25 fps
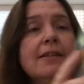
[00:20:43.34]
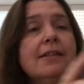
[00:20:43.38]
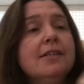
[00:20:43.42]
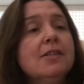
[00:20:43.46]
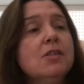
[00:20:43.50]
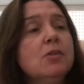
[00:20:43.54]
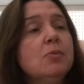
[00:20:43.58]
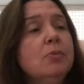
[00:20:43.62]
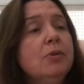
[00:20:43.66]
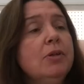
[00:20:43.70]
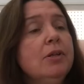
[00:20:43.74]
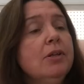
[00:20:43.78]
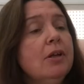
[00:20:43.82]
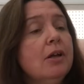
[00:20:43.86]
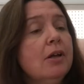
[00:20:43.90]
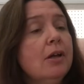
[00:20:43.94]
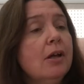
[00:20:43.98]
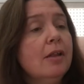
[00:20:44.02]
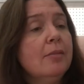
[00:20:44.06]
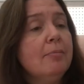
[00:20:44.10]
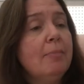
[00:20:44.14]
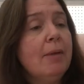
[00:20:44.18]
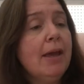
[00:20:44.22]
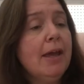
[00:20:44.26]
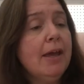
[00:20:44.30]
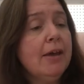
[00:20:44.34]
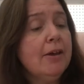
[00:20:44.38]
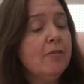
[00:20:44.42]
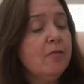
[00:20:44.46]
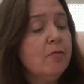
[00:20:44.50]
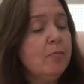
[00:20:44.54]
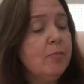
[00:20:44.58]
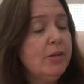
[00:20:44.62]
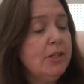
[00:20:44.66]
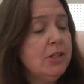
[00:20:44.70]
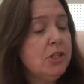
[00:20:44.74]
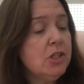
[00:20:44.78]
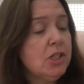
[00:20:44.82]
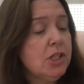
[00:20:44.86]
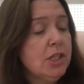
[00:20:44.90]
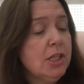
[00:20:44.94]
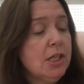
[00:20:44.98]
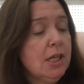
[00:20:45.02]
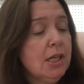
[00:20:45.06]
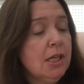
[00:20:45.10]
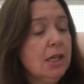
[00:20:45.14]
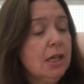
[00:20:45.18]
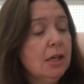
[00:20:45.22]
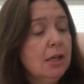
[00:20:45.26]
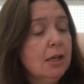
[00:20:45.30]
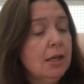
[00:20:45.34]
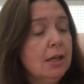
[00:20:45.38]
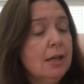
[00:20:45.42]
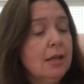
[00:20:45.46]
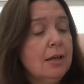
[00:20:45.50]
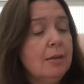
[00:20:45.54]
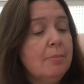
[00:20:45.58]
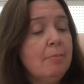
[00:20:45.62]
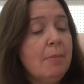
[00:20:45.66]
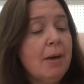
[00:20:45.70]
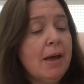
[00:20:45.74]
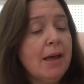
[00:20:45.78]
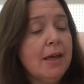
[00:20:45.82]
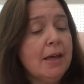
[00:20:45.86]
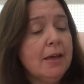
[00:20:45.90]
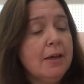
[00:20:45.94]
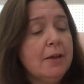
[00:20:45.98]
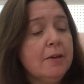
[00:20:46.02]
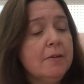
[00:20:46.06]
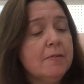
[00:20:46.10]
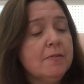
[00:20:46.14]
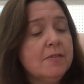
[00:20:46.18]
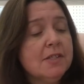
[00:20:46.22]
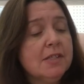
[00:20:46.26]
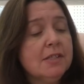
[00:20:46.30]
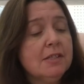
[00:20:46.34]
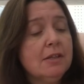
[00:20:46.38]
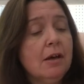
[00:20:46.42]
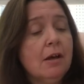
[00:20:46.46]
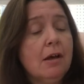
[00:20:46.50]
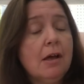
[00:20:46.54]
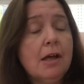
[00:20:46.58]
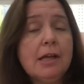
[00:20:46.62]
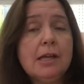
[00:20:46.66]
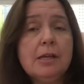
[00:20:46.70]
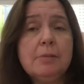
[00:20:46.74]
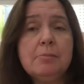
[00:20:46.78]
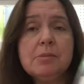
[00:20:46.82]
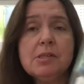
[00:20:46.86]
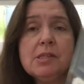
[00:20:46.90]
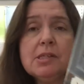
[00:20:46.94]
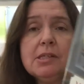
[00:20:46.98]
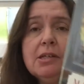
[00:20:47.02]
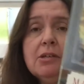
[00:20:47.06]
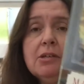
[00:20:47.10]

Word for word: this one called Maeve Binchy Maeve's Times